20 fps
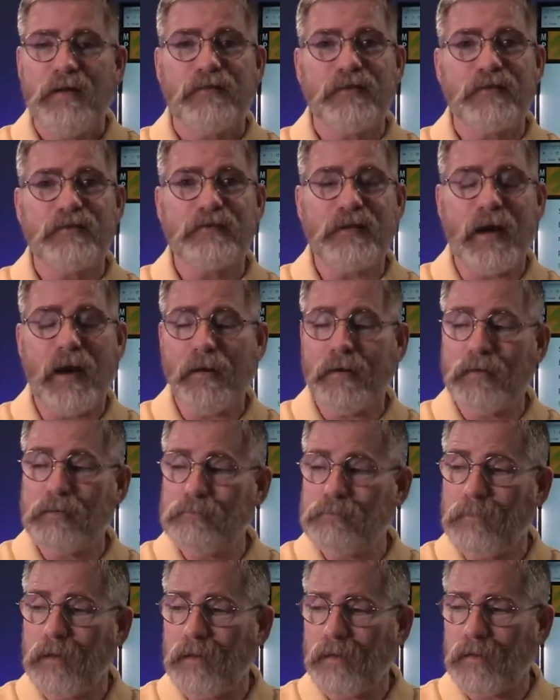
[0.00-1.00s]
The Saudi
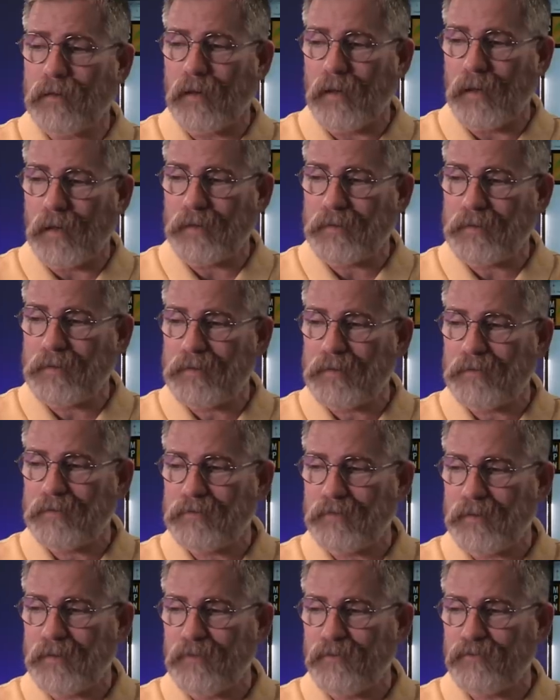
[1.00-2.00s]
monarchy
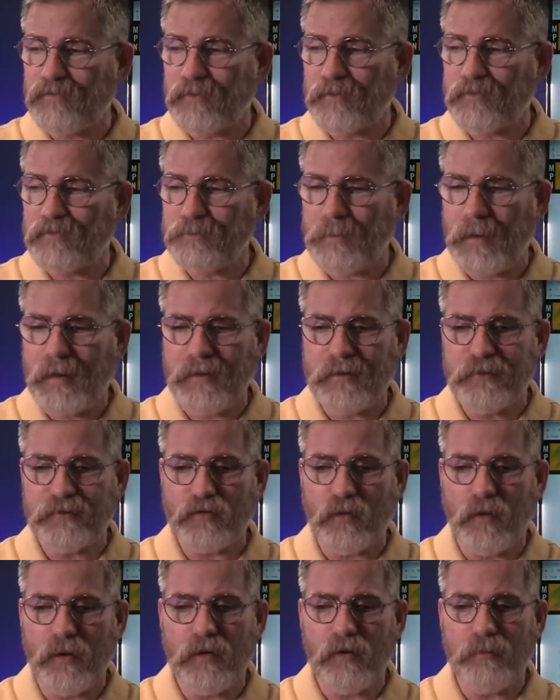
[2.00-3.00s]
continues to expand
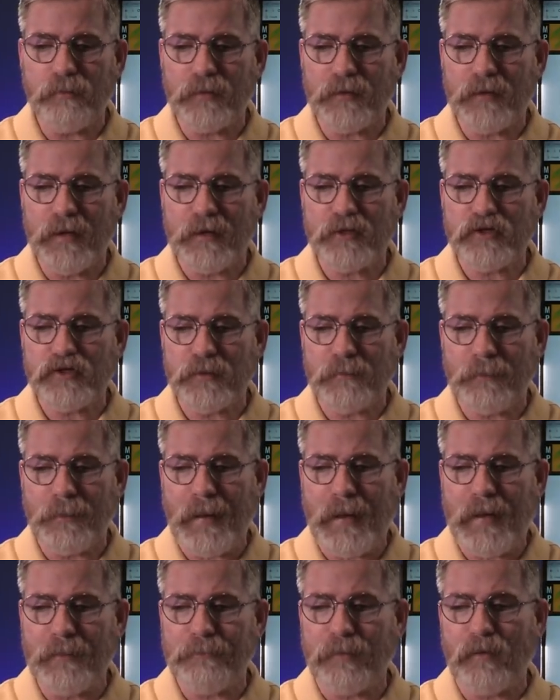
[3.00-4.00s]
its oil production
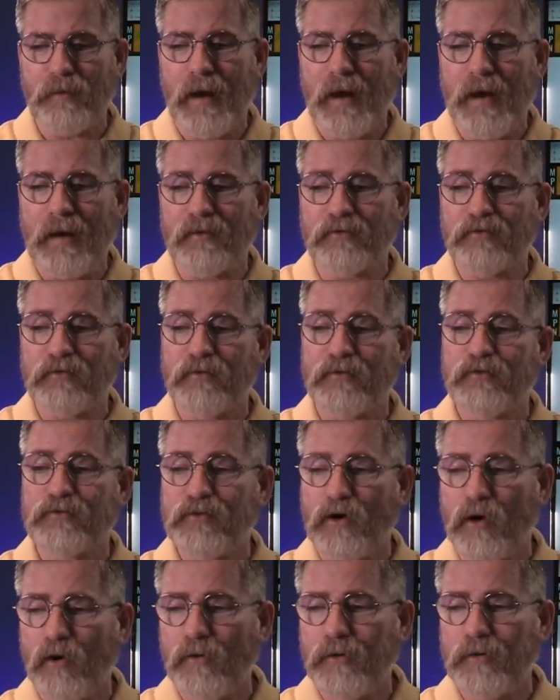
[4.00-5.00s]
apparatus. The
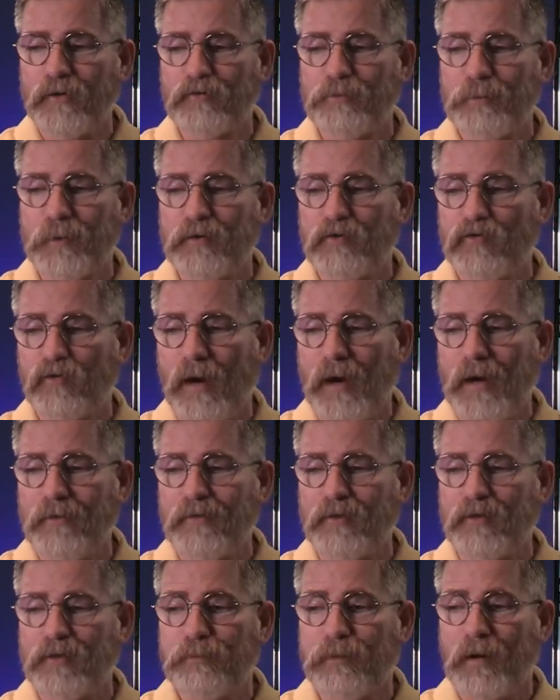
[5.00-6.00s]
result has been
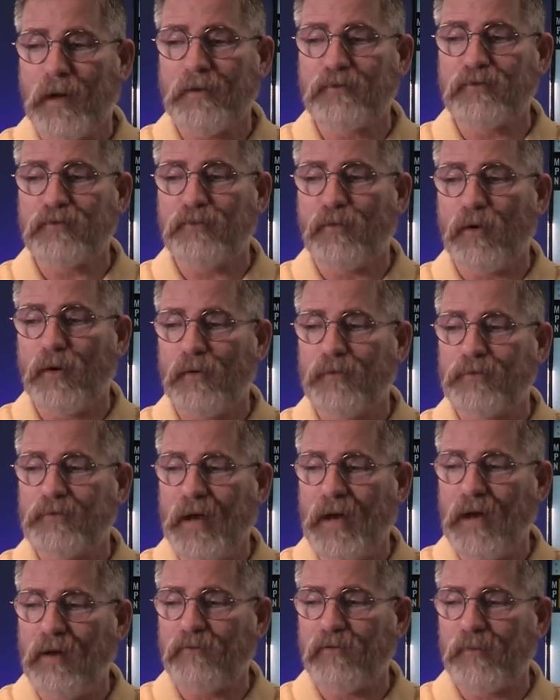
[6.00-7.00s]
driving the price of oil
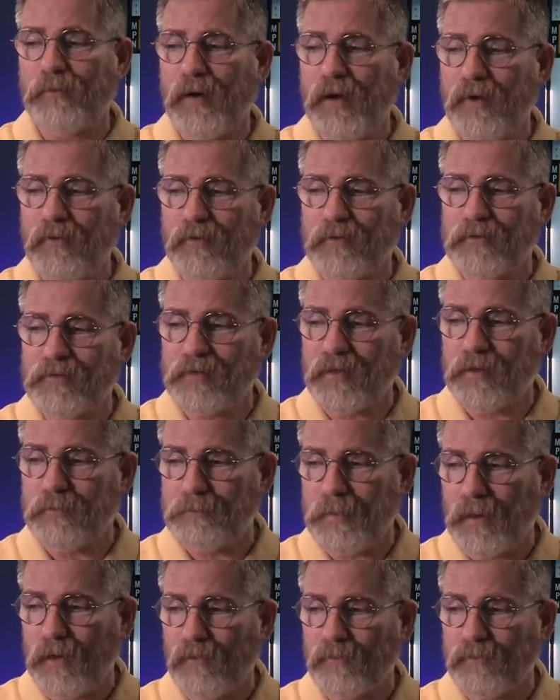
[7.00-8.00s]
down from 110 a
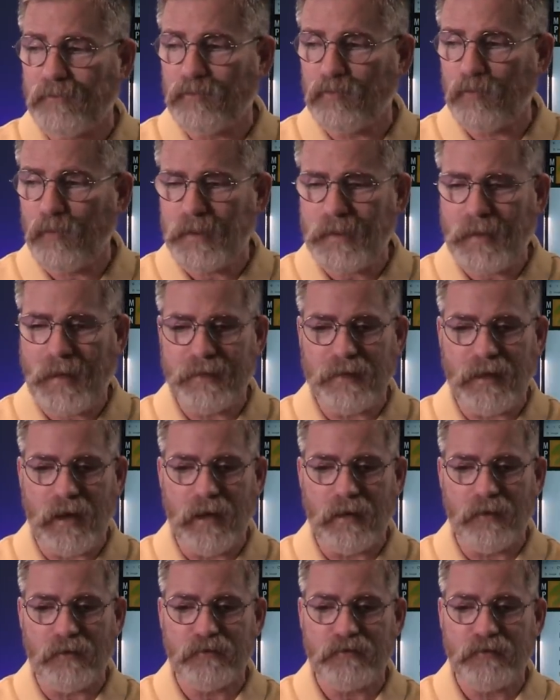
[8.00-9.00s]
barrel to
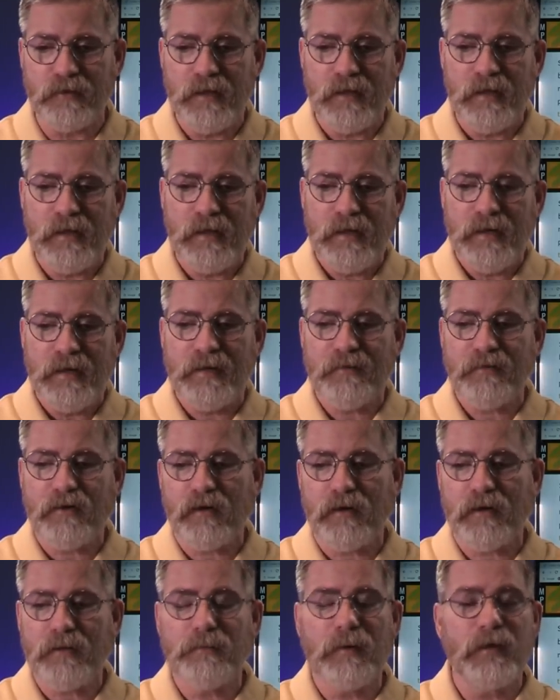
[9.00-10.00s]
$28 in the
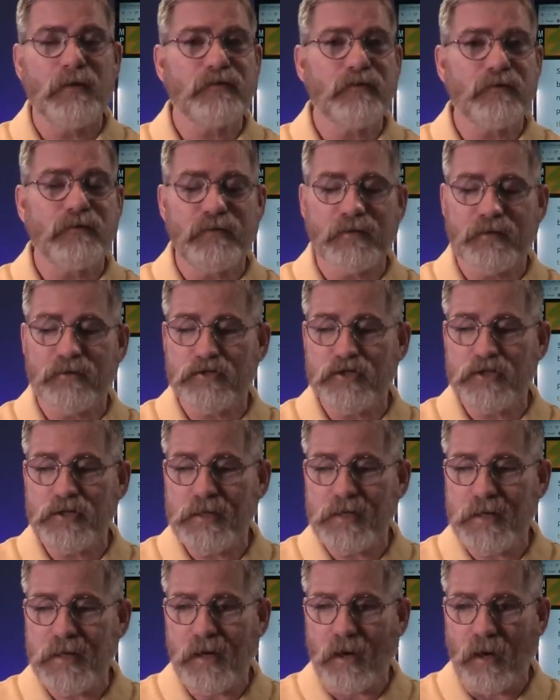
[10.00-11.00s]
early months of this
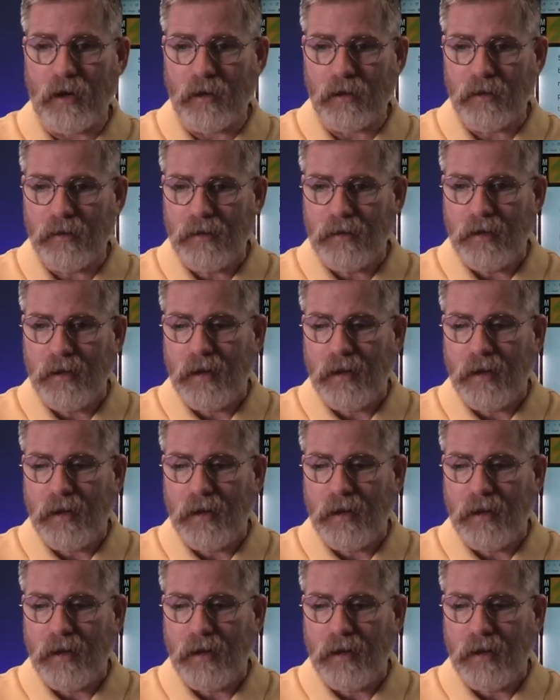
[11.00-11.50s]
year.